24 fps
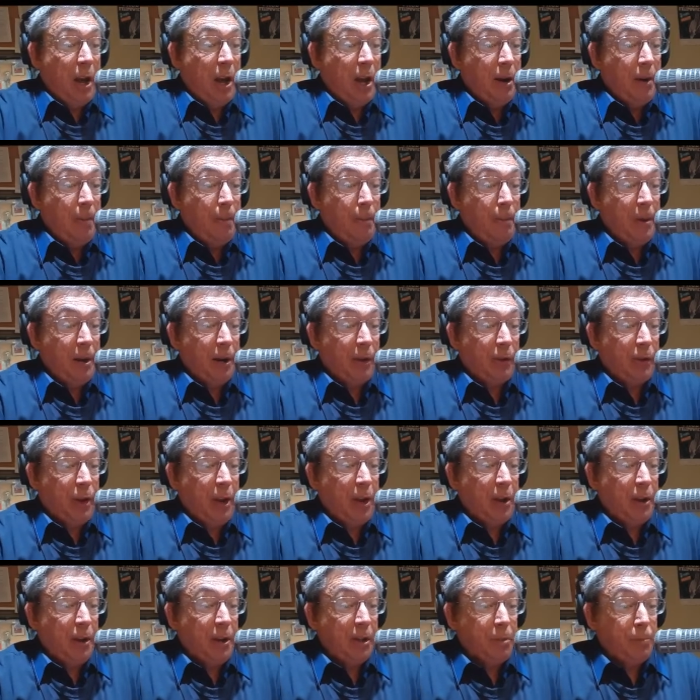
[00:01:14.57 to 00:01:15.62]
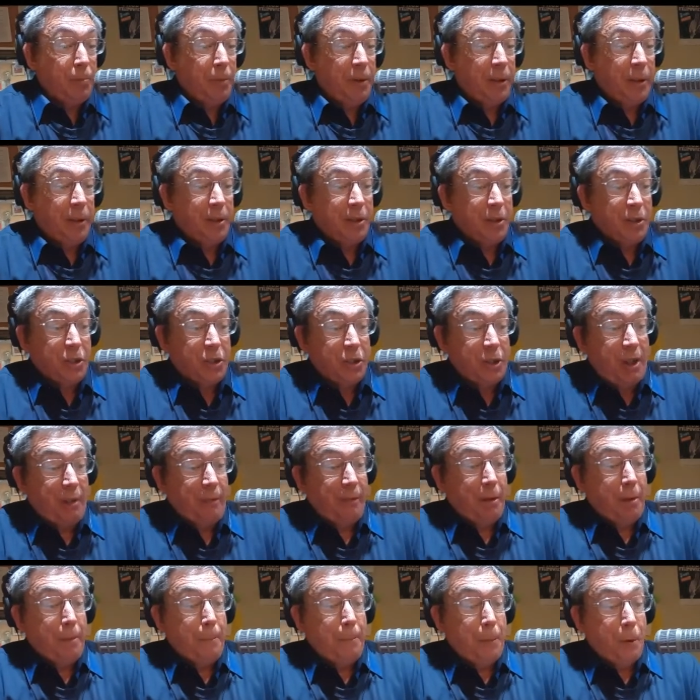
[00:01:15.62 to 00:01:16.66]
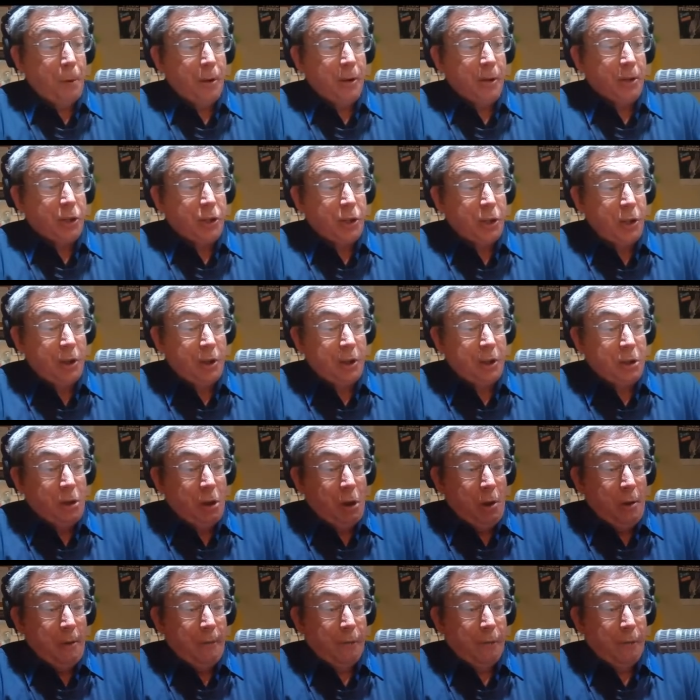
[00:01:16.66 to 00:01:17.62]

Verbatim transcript: And make that as big as seven point six